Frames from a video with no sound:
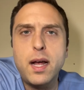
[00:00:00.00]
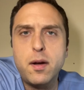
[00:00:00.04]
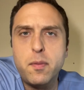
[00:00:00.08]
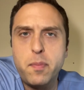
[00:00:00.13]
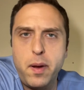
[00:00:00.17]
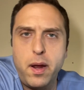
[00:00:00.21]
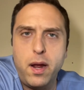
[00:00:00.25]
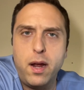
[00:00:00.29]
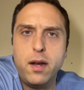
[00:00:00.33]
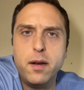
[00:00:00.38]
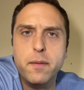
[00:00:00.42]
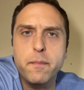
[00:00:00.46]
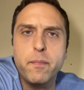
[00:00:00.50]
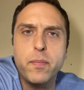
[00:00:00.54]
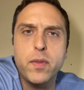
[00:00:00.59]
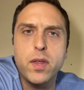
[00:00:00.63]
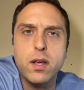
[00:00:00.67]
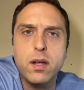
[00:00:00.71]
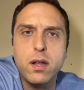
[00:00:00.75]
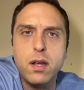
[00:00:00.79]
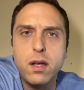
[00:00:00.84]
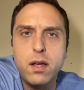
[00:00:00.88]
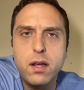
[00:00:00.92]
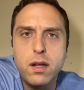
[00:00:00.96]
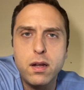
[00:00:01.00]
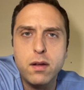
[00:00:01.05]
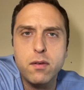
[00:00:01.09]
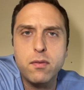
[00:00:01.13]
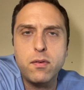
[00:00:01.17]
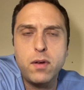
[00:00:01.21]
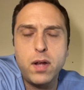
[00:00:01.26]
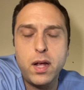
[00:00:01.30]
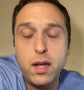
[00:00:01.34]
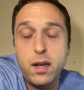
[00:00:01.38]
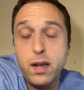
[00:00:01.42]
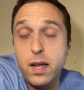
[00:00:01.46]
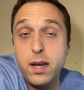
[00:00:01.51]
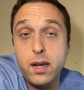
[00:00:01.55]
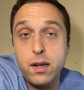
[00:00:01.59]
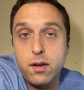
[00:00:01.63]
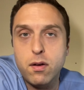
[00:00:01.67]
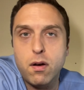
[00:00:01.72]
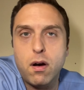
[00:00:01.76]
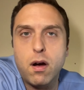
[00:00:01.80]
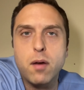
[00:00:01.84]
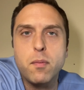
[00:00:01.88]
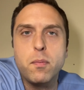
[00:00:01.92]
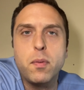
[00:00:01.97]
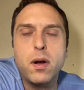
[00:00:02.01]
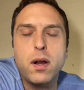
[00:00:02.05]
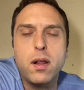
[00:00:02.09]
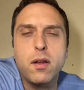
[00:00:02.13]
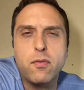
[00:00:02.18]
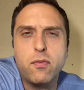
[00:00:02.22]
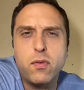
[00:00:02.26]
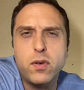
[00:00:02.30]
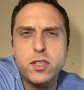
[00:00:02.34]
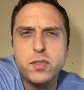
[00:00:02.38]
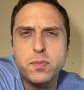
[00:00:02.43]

pain in any dog, but a French